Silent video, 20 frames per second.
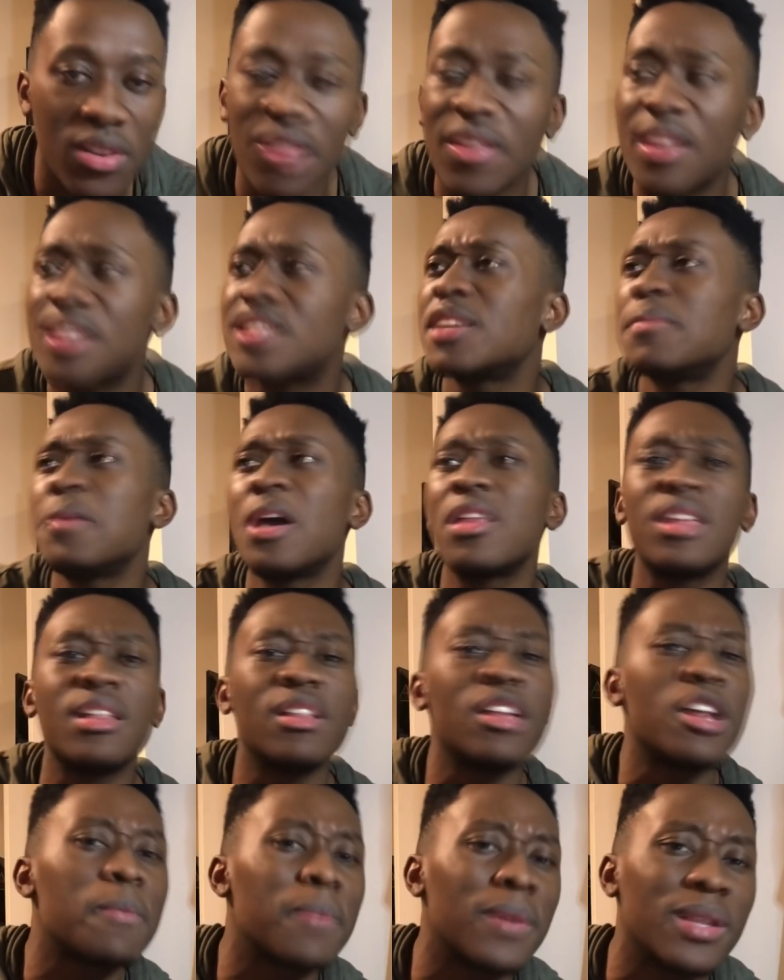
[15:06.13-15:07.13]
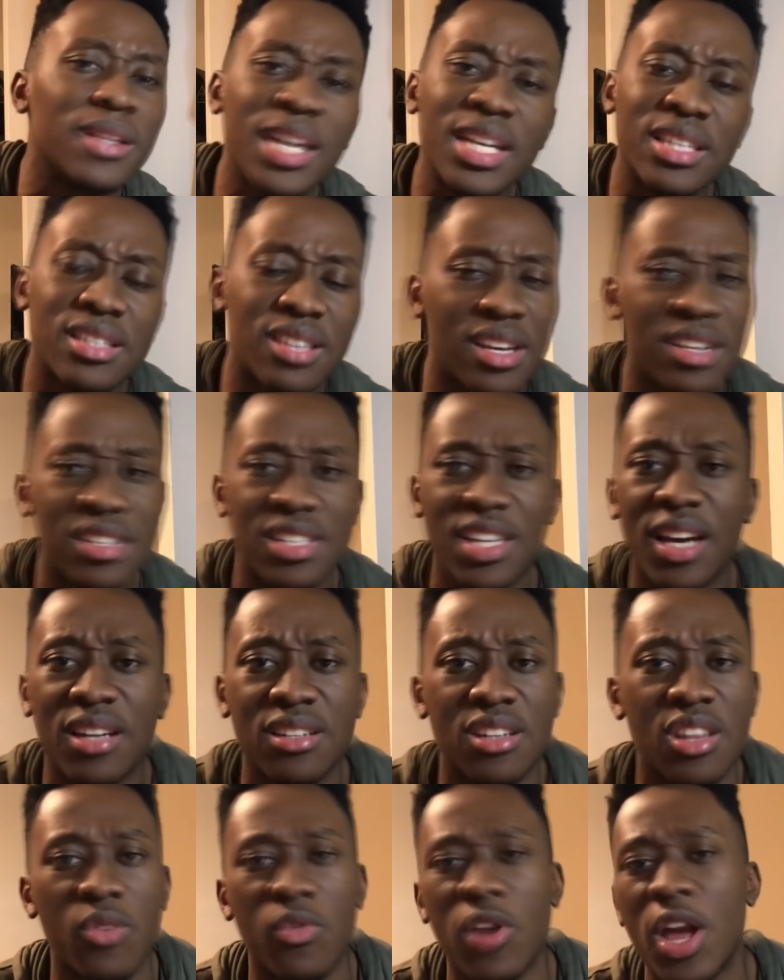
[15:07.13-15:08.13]
and then somehow they let up a late touchdown
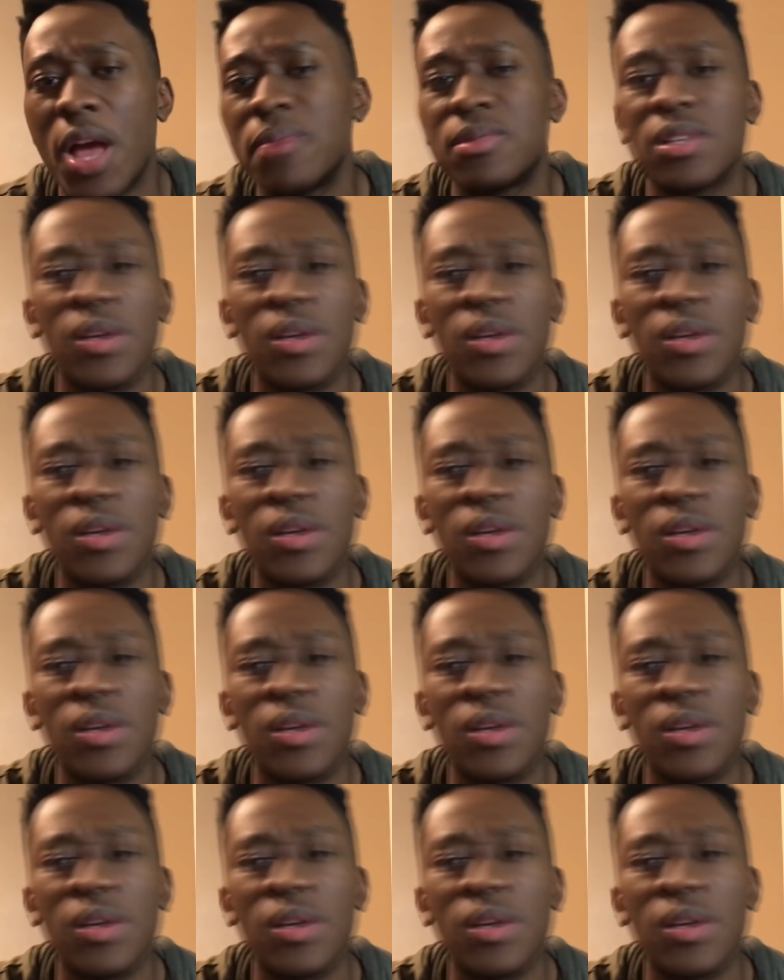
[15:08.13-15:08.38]
to the Rams,